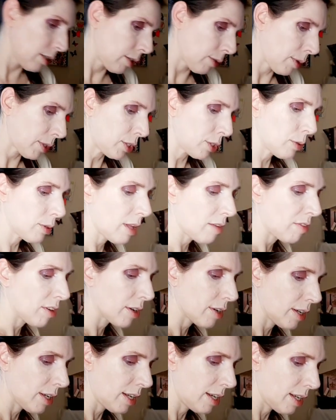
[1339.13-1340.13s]
So I do love a
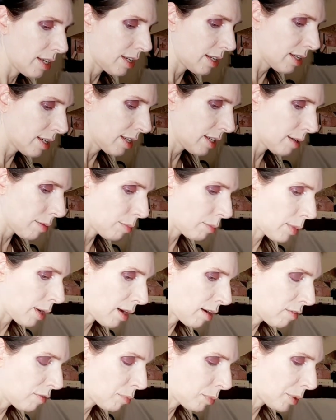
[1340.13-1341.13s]
good
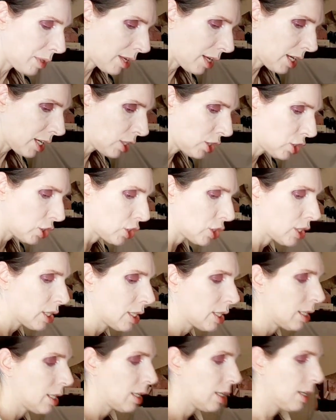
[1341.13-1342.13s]
mauve blush.
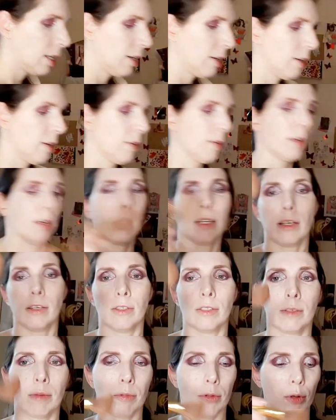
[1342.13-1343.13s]
I'm going
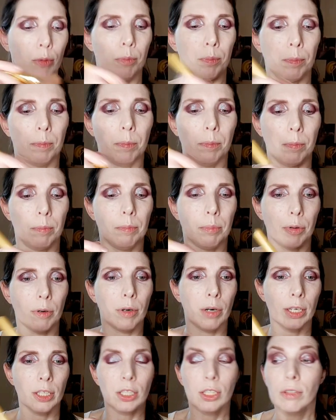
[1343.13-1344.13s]
to use a little
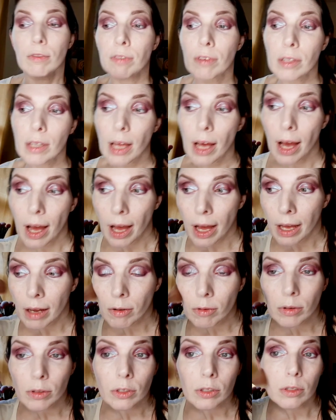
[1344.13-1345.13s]
brush for that.
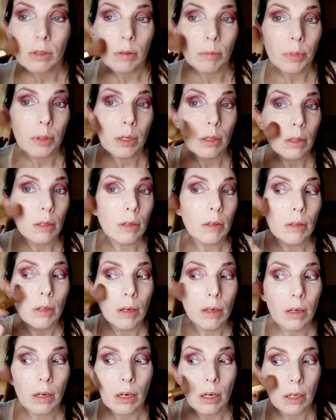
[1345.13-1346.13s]
I'm just going to put a
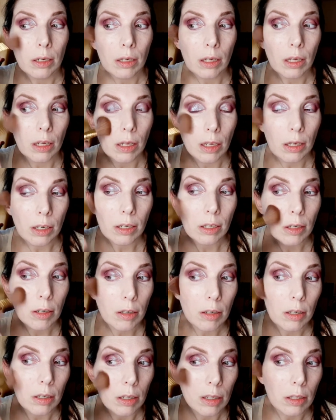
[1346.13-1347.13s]
little on
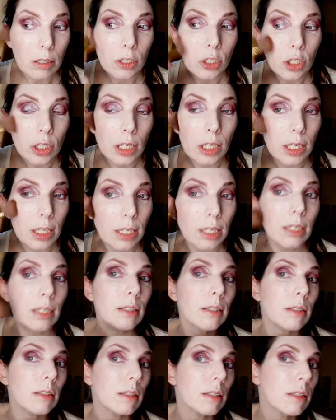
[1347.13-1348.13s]
here on the
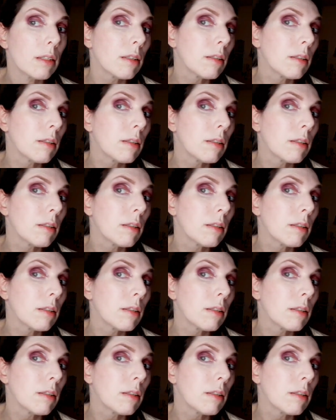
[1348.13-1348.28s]
cheekies.